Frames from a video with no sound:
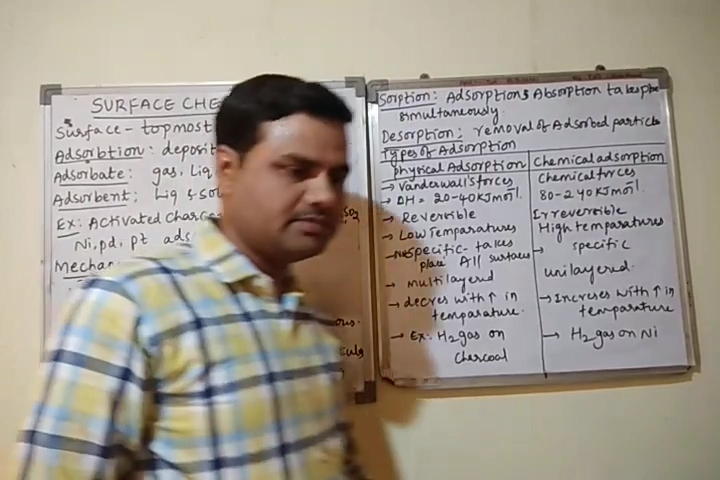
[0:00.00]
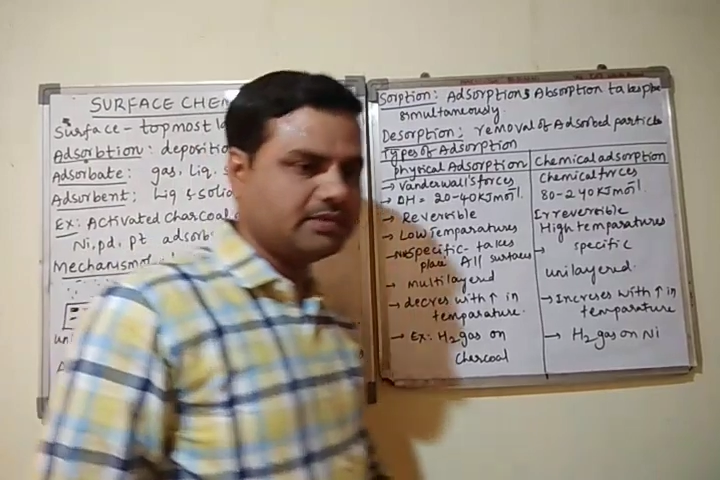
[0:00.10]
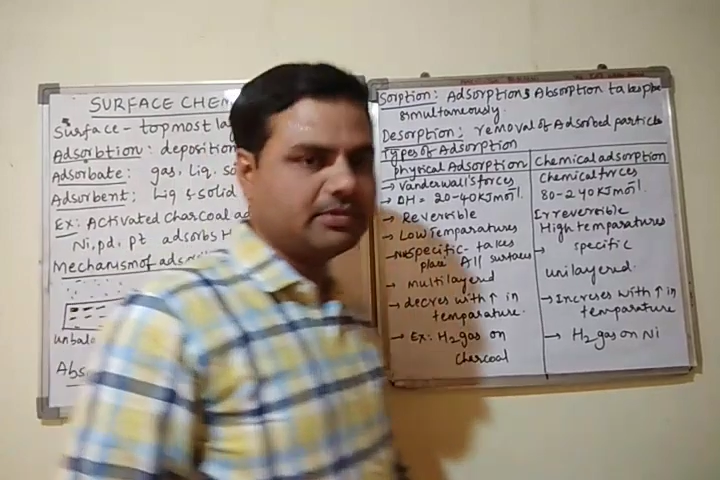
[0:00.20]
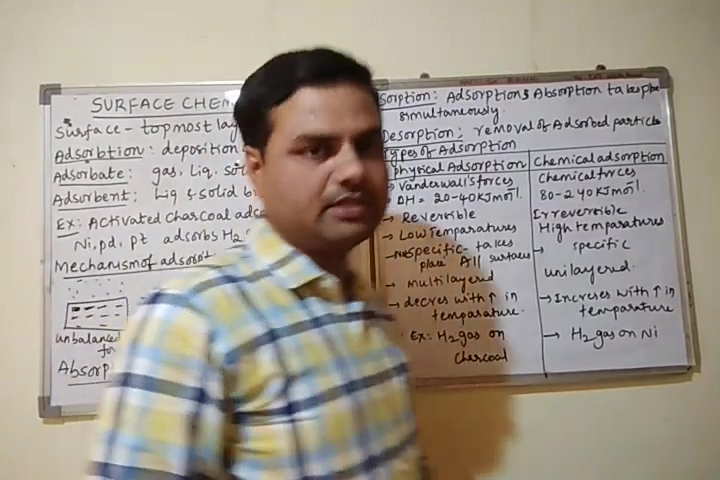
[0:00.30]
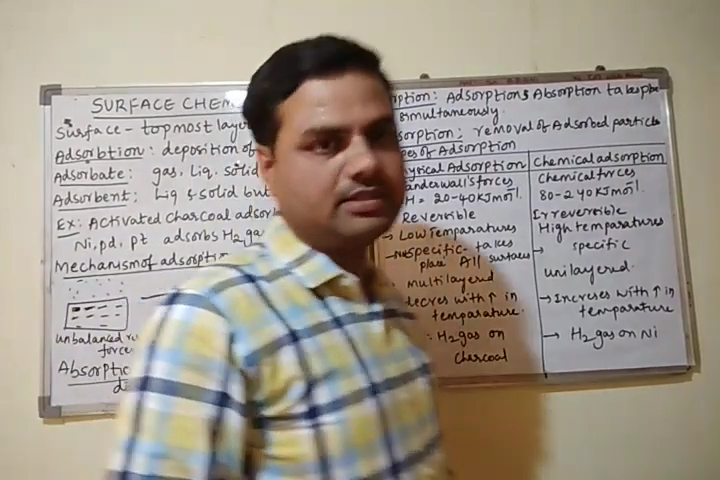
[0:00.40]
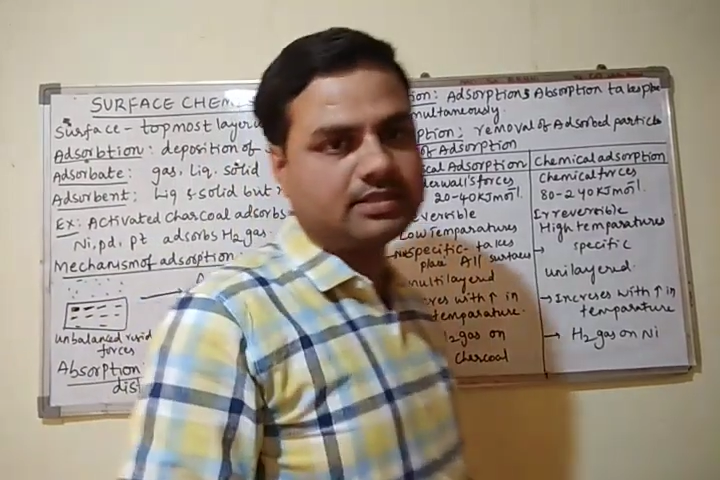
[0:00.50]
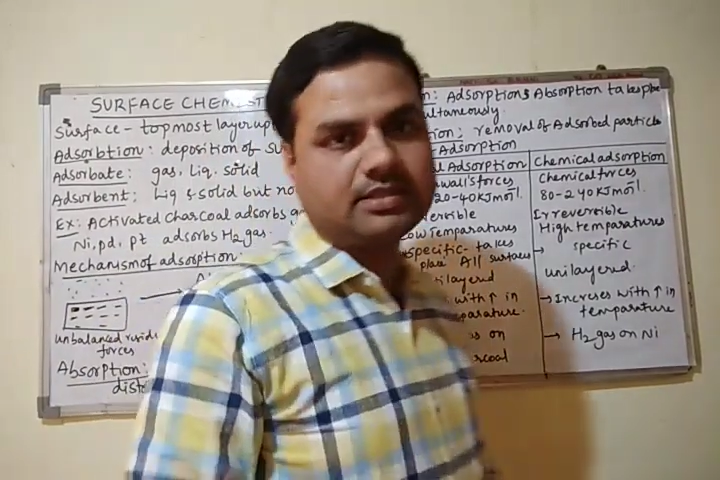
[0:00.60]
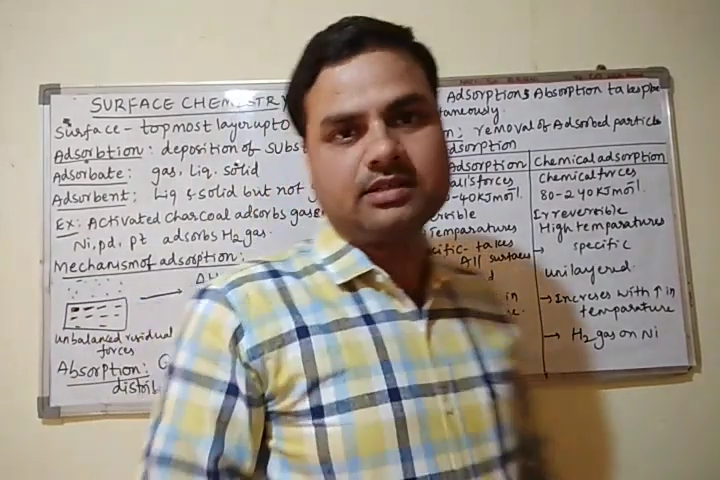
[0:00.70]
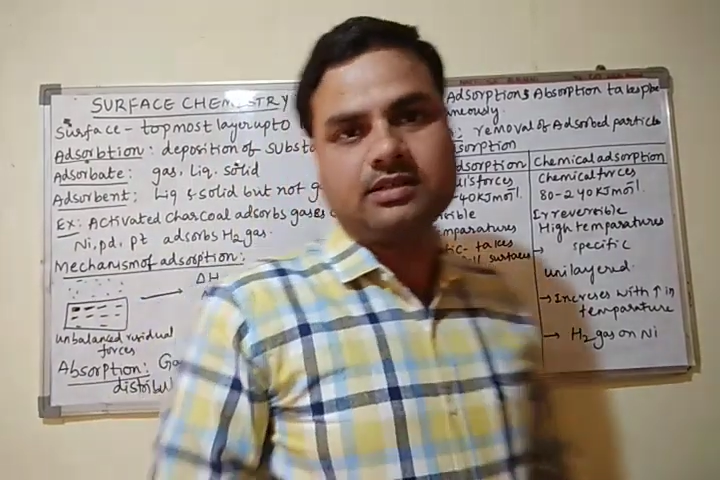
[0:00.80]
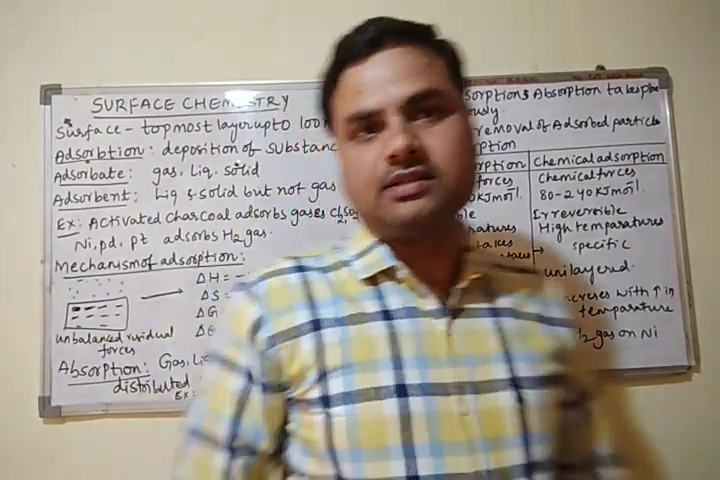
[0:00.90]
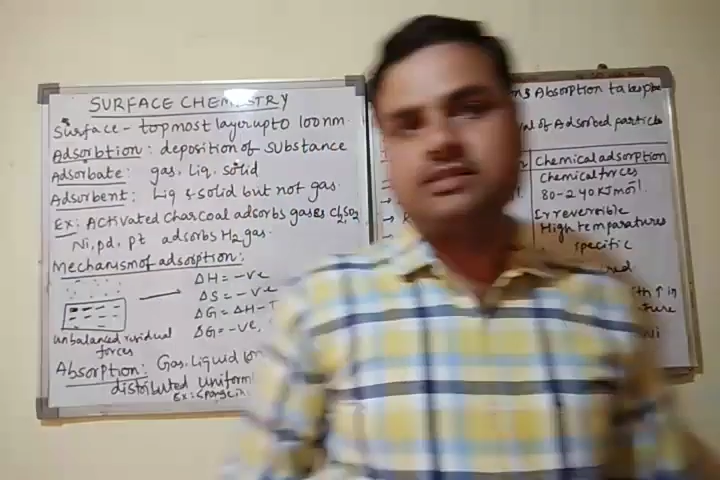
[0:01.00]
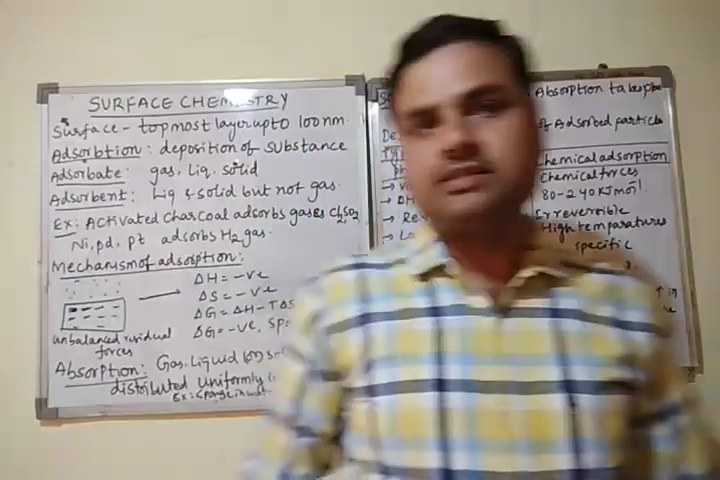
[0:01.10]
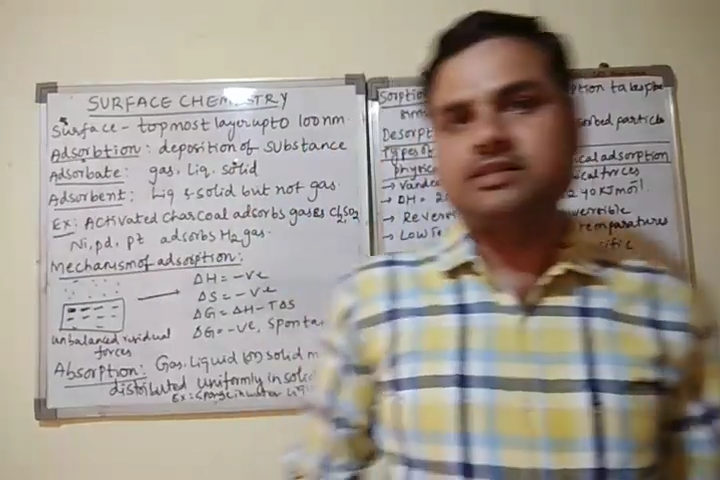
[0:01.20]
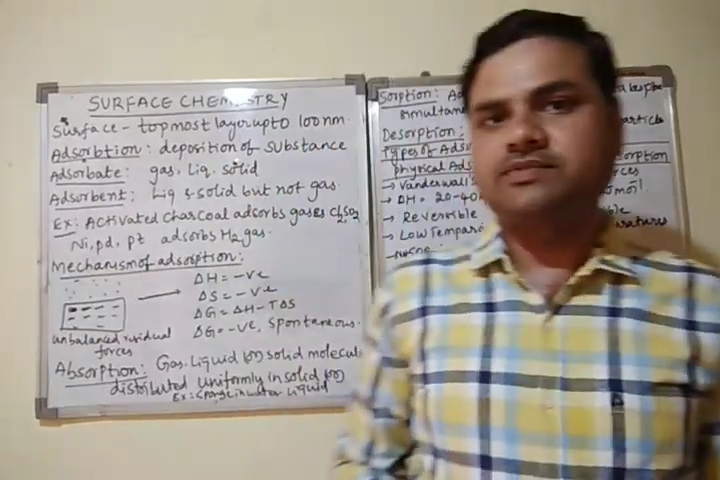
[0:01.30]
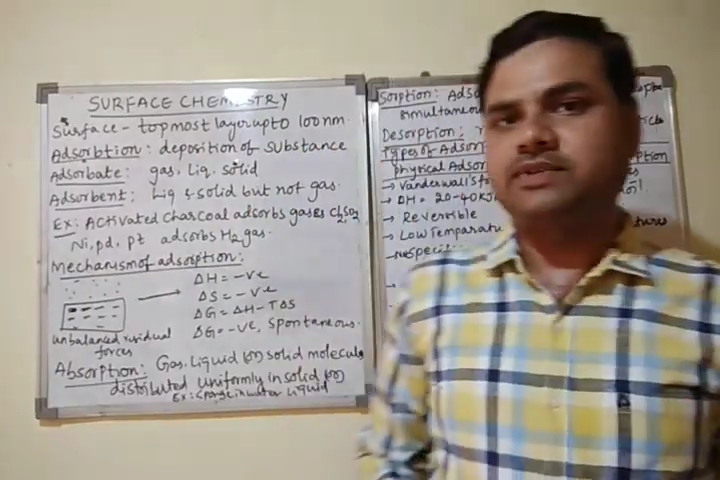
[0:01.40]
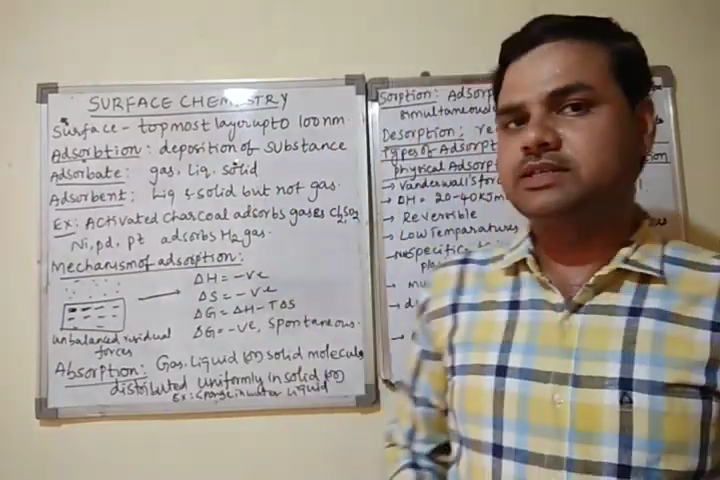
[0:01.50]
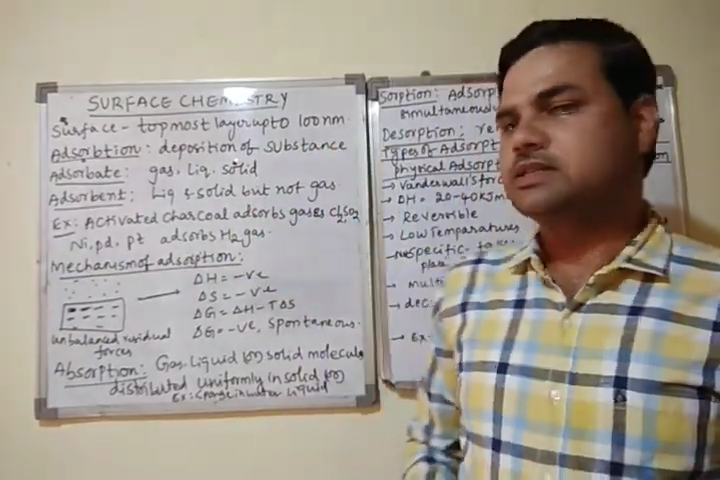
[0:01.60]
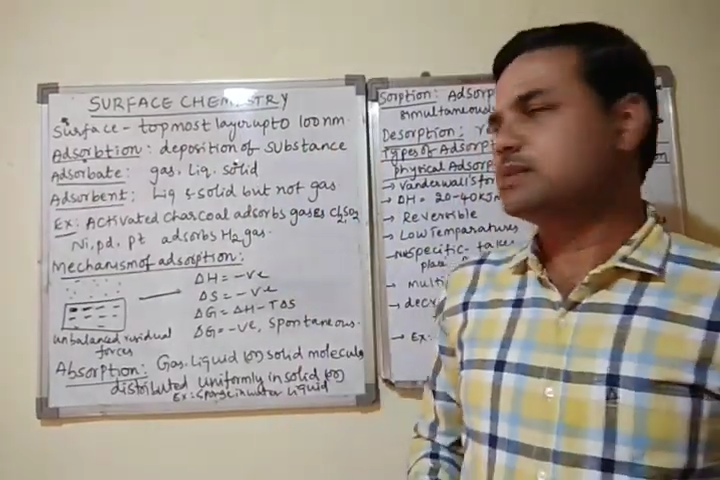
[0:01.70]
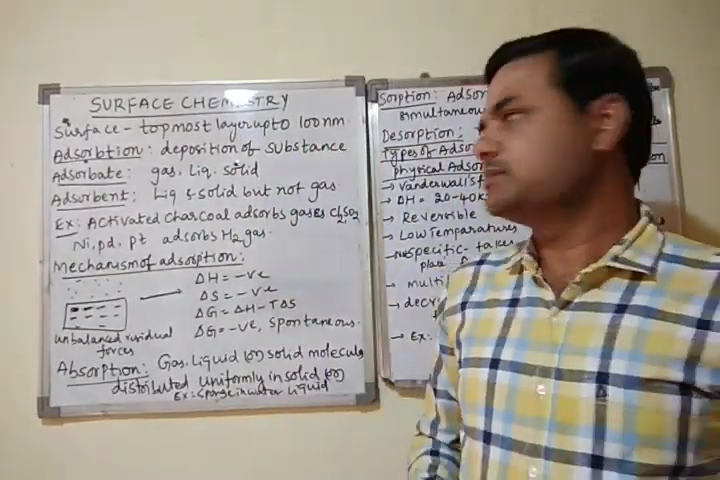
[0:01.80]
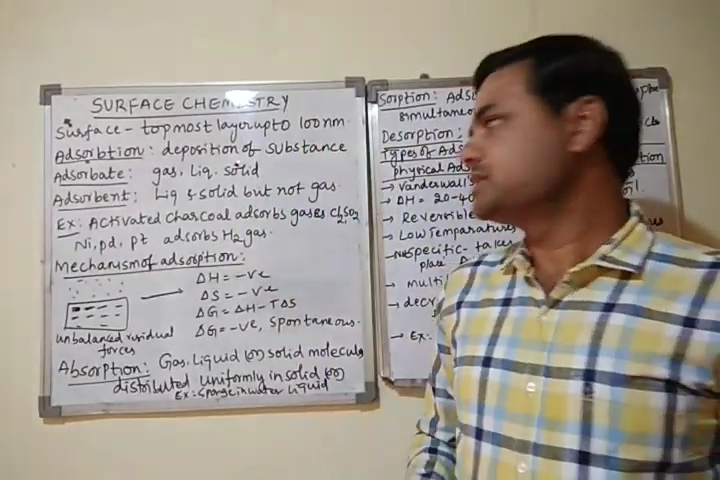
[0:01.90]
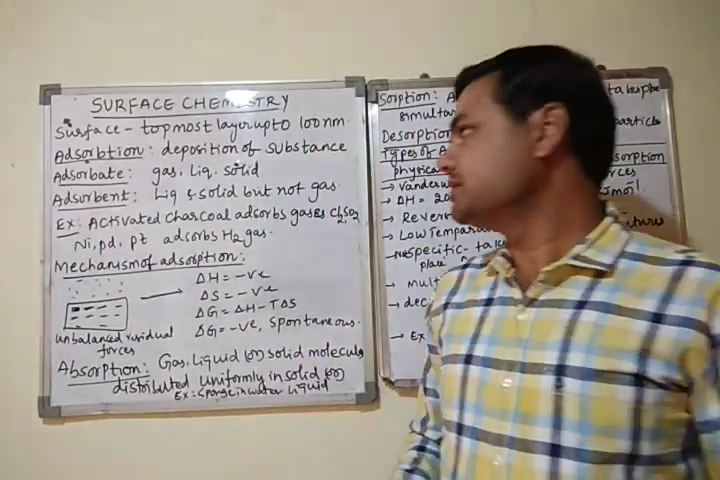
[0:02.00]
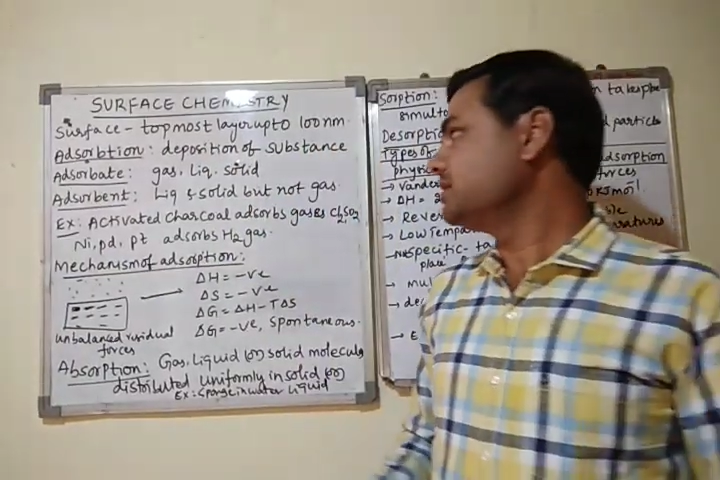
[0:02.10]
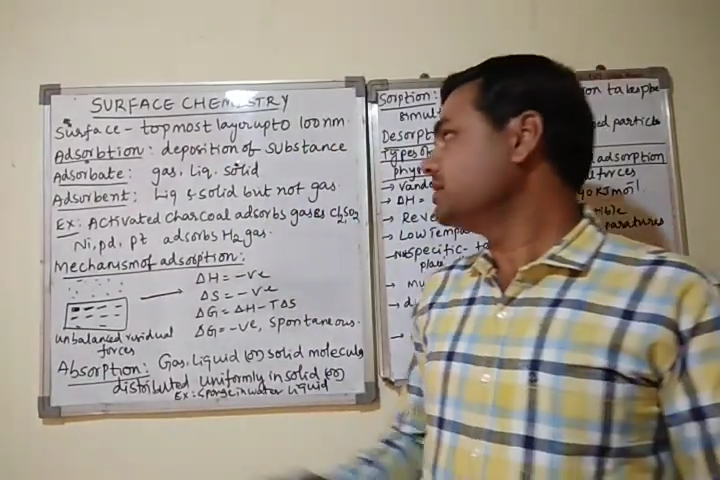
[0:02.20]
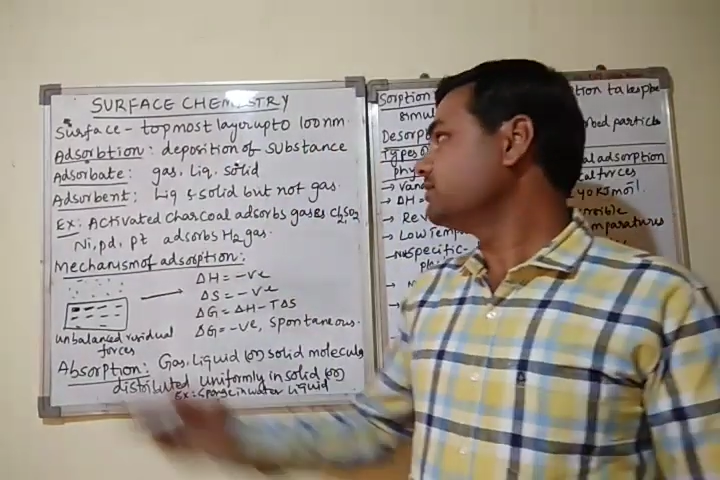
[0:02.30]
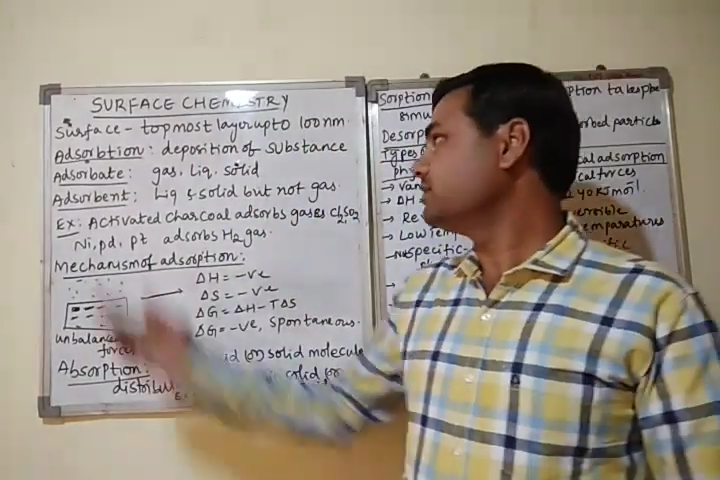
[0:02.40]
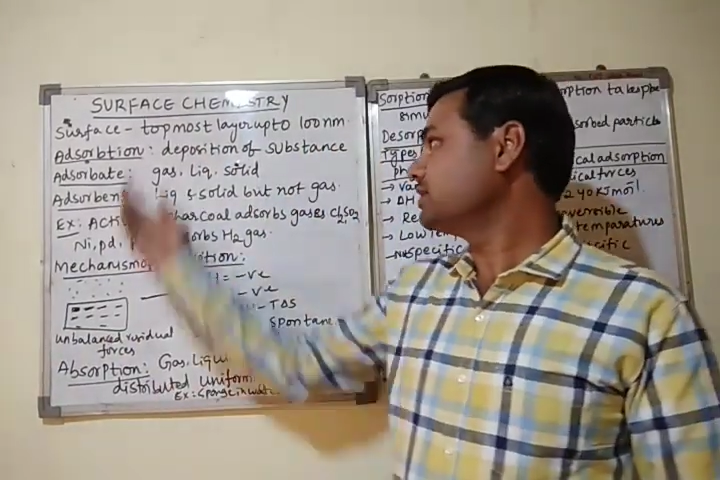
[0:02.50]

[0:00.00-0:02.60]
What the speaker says: mean by this surface chemistry and what